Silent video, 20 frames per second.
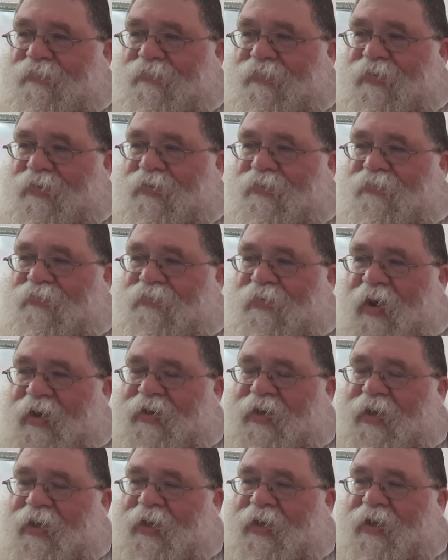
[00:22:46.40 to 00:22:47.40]
They're
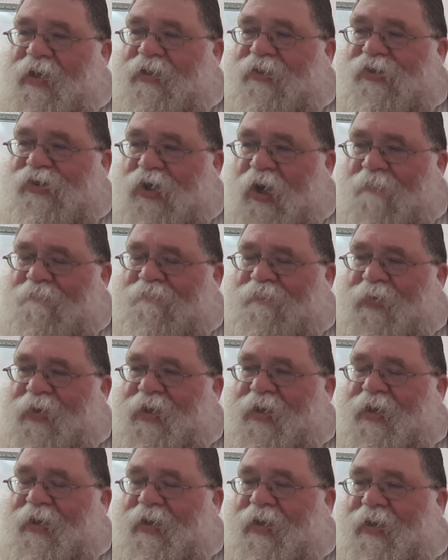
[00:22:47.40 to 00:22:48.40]
running and
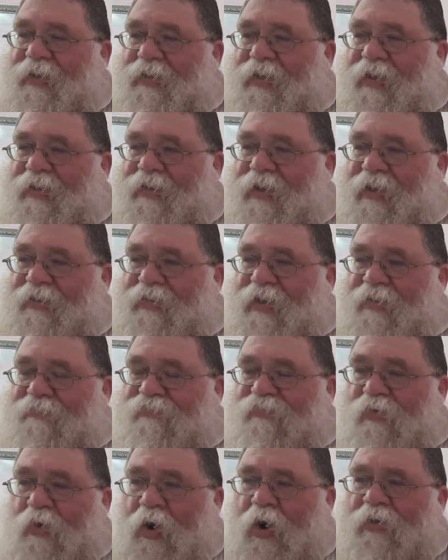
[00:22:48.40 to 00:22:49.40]
jumping and, and, and,
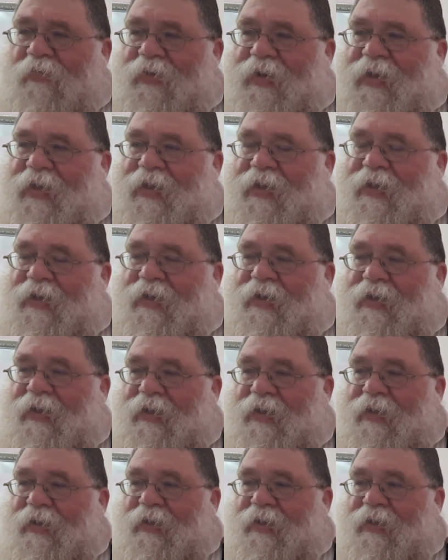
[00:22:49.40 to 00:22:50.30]
and roaring.